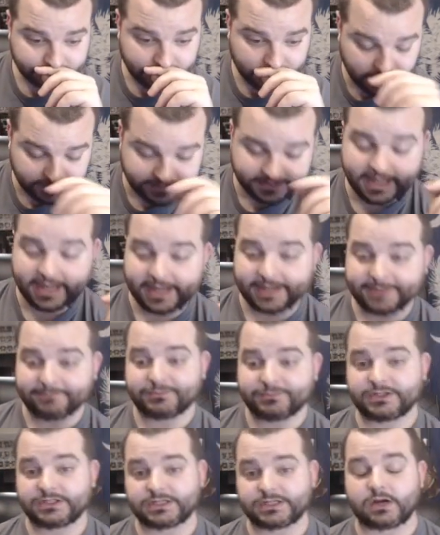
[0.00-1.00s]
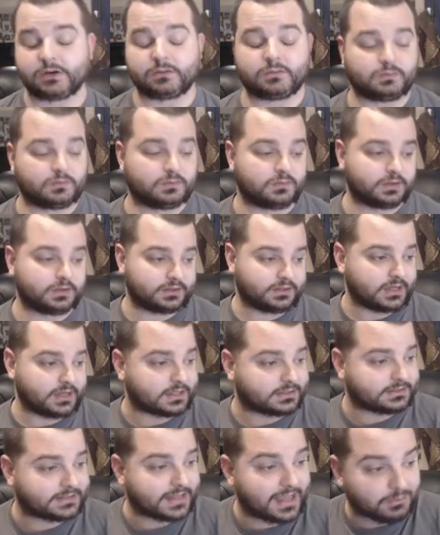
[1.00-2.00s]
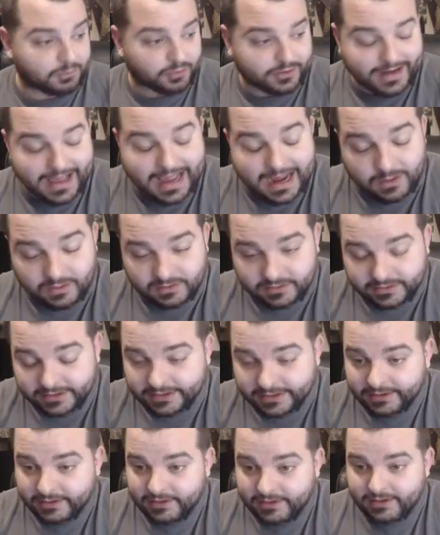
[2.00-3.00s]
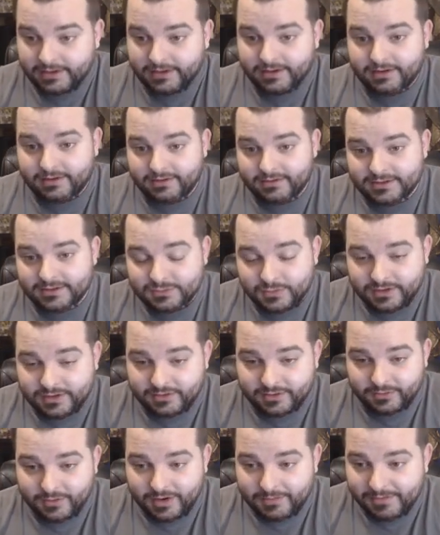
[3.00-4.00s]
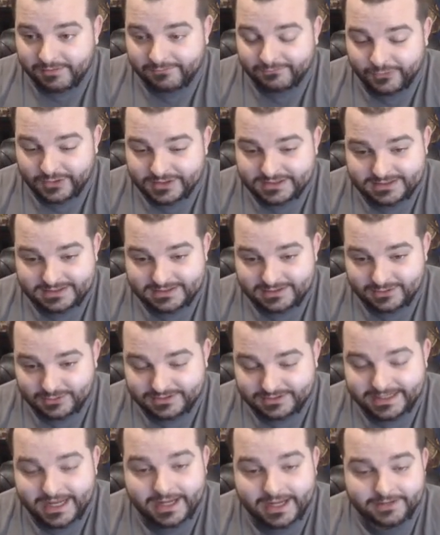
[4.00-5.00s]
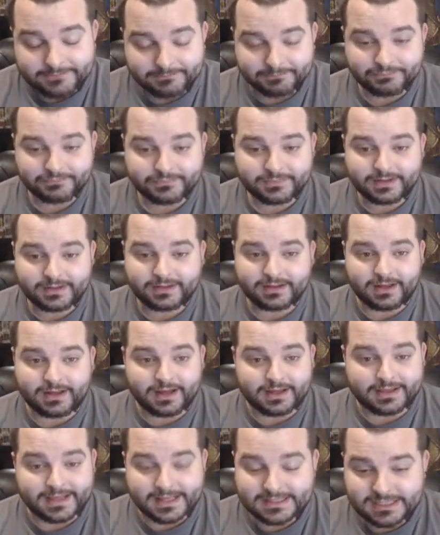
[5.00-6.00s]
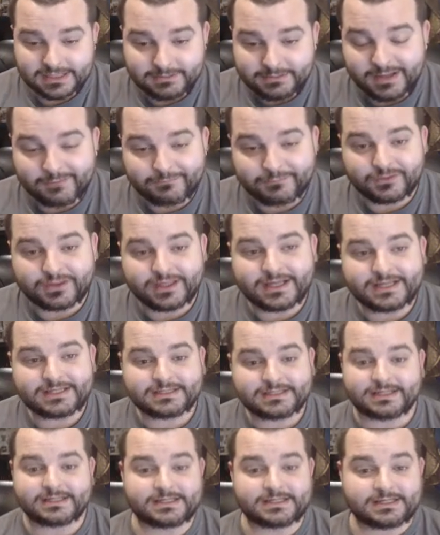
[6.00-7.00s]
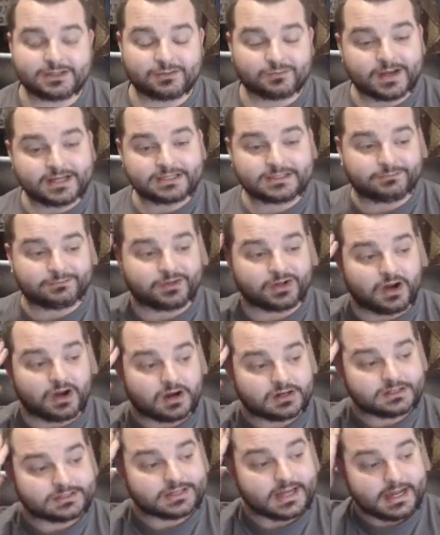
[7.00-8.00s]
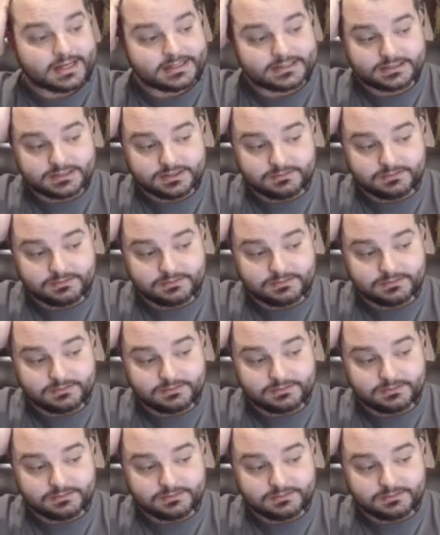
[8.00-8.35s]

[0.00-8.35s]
Okay, so, god damn, we're an hour in. That's wondering why my voice is so dead. That's going to be it for this. This is the rest of the cards, guys.